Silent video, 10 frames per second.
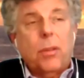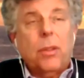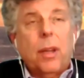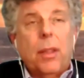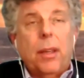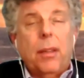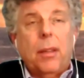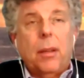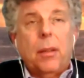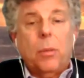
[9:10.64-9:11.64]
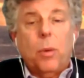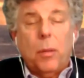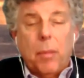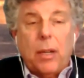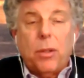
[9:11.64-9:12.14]
I think the
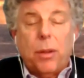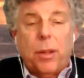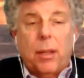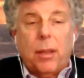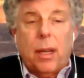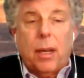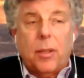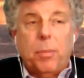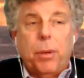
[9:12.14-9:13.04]
one major thing that has